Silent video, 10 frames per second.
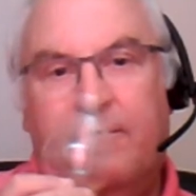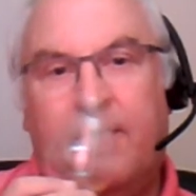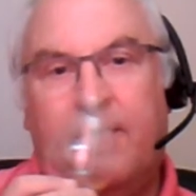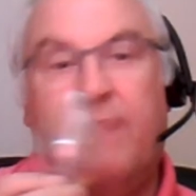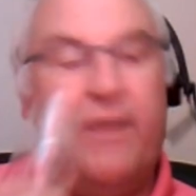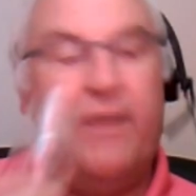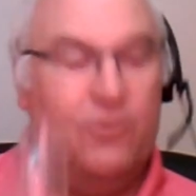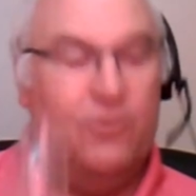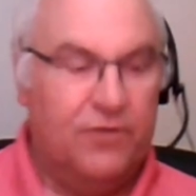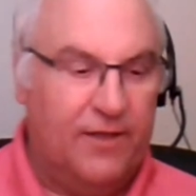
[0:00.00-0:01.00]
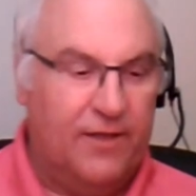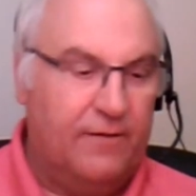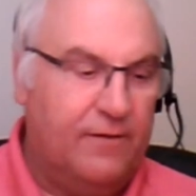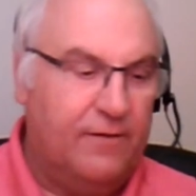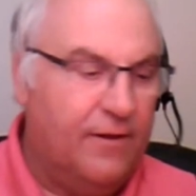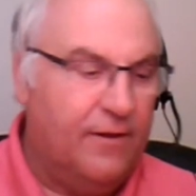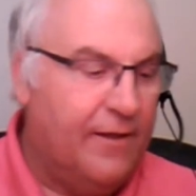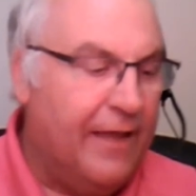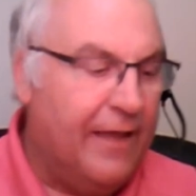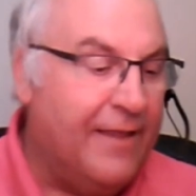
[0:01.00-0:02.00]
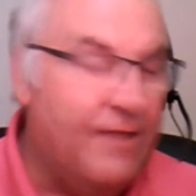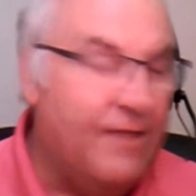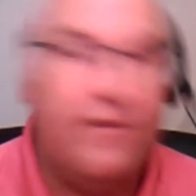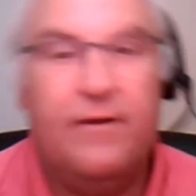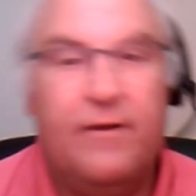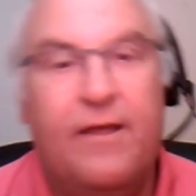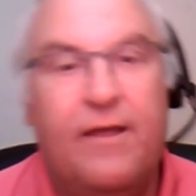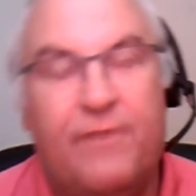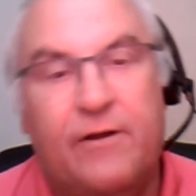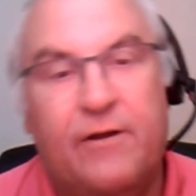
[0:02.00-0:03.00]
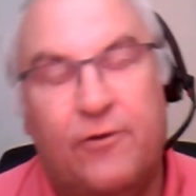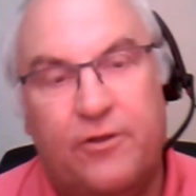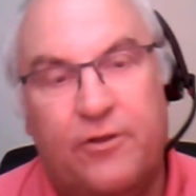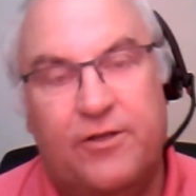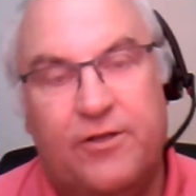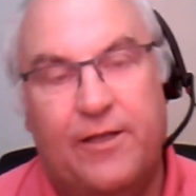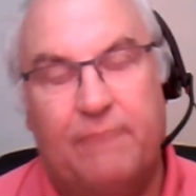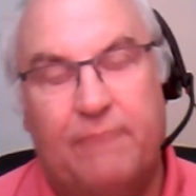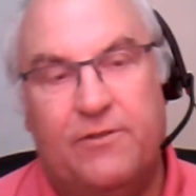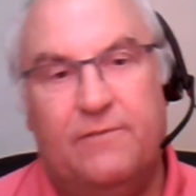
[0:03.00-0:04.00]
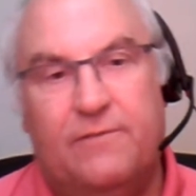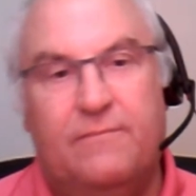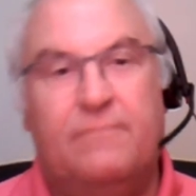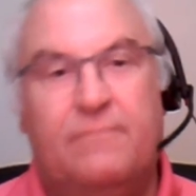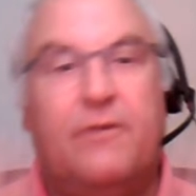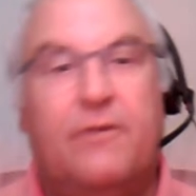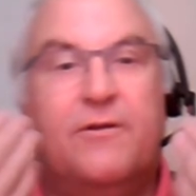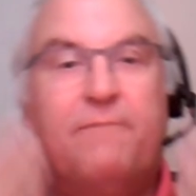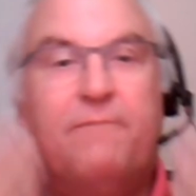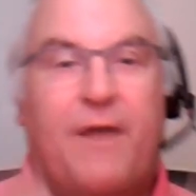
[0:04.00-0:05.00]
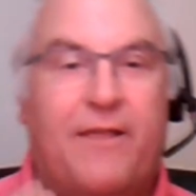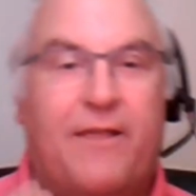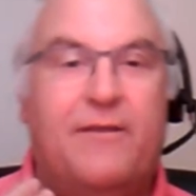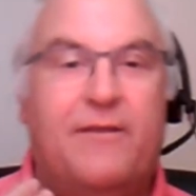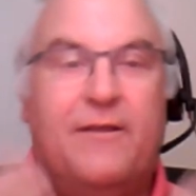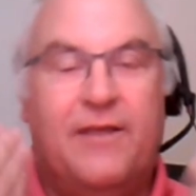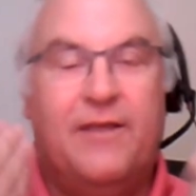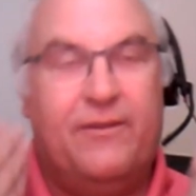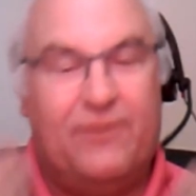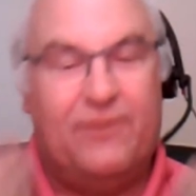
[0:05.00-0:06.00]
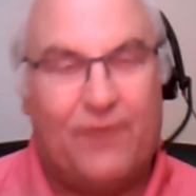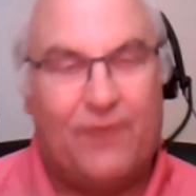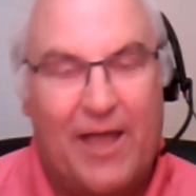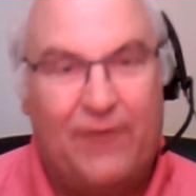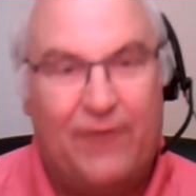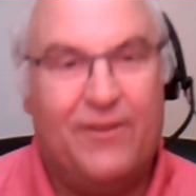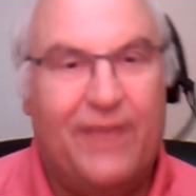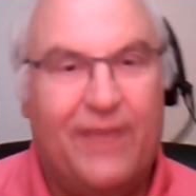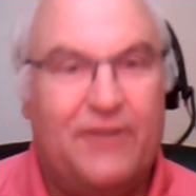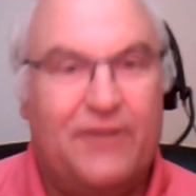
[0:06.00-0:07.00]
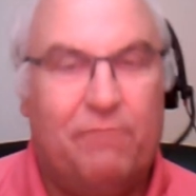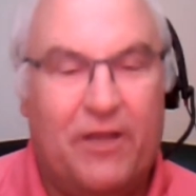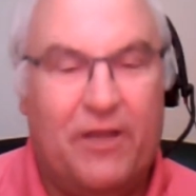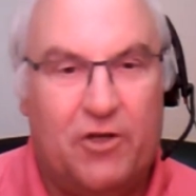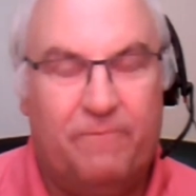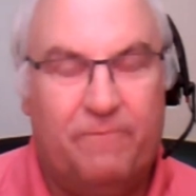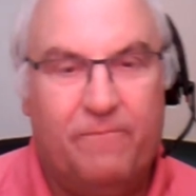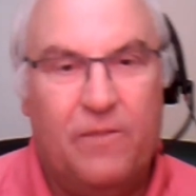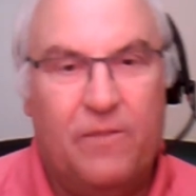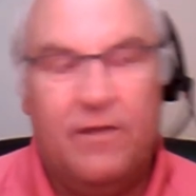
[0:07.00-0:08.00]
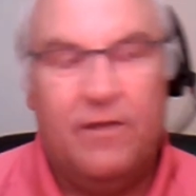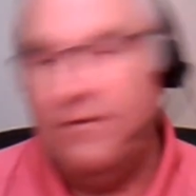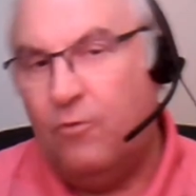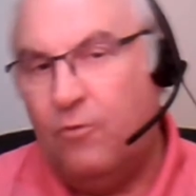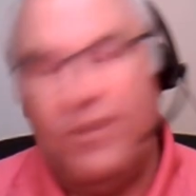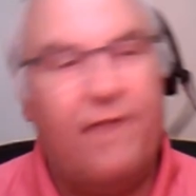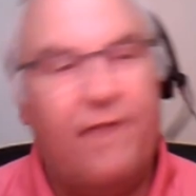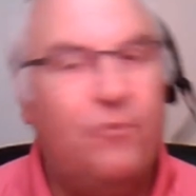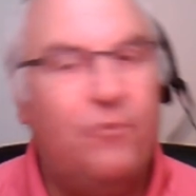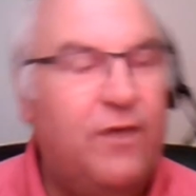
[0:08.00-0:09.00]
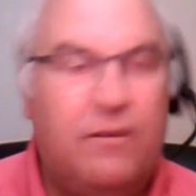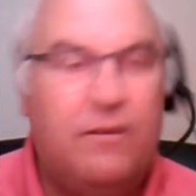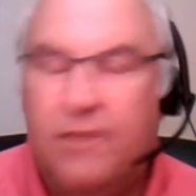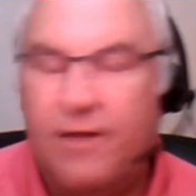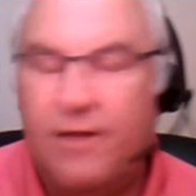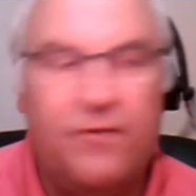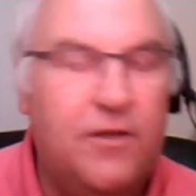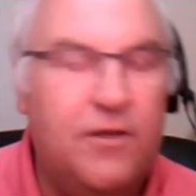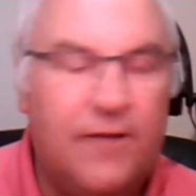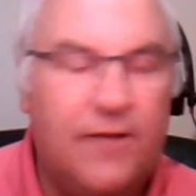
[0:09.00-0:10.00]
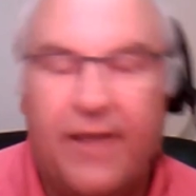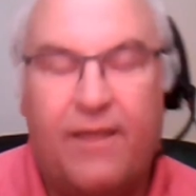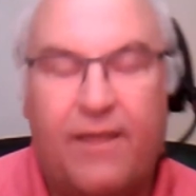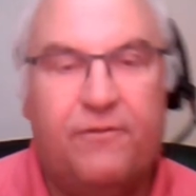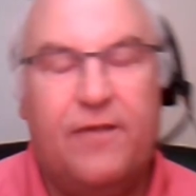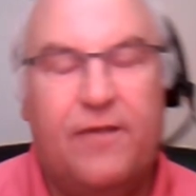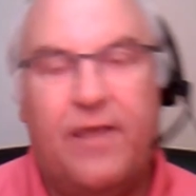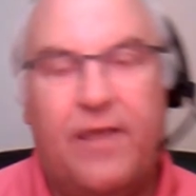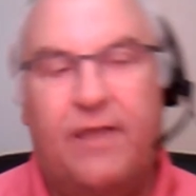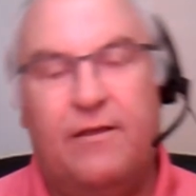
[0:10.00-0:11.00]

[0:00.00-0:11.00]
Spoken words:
and by nosing it. It never ever crosses their lips because the palate is disguised. That's the pleasure. Week after week, year after year, decade after decade,